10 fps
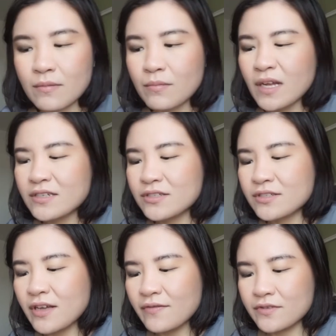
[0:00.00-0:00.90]
Much
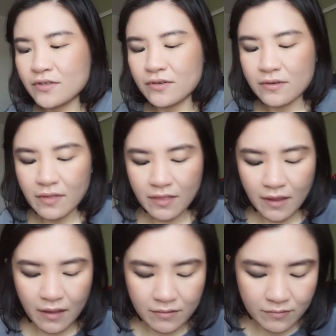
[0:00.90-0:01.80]
softer
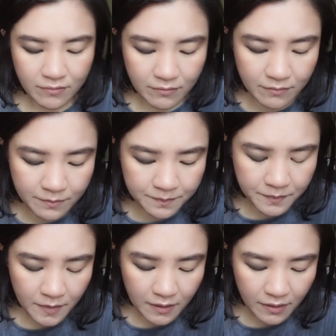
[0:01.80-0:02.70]
than
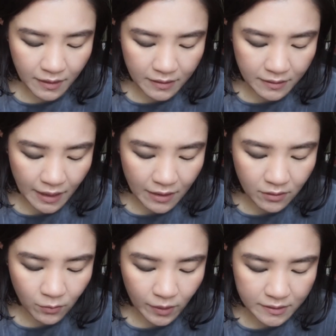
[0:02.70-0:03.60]
the
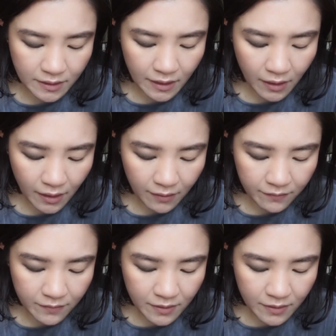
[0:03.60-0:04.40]
other ones I have.